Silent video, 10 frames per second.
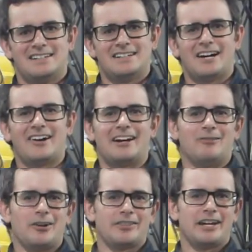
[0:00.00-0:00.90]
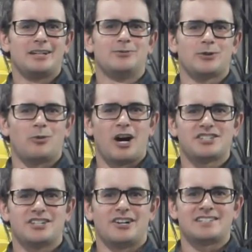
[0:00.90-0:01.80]
Alright, well thank you for
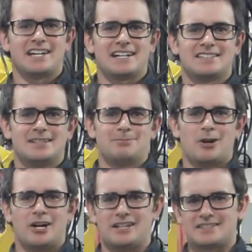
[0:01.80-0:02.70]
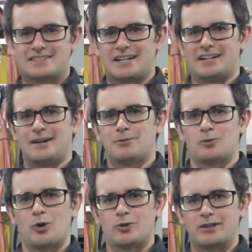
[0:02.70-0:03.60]
watching our tech tip on setting up
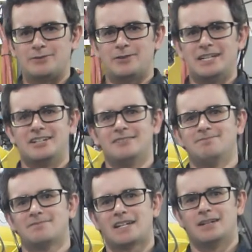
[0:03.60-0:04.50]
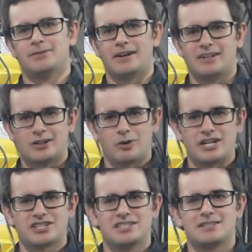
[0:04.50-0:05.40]
a rotary feeder. If you have any
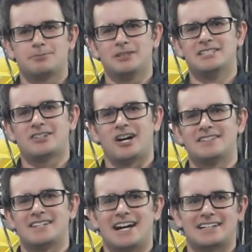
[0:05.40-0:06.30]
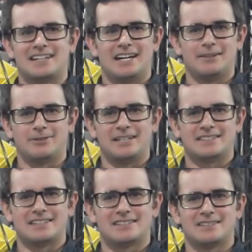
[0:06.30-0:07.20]
questions, please contact AFA
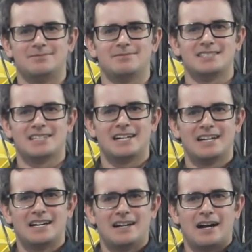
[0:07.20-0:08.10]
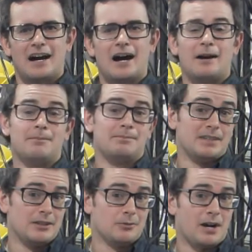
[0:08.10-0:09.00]
Systems um,
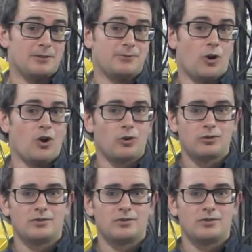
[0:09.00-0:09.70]
either by phone,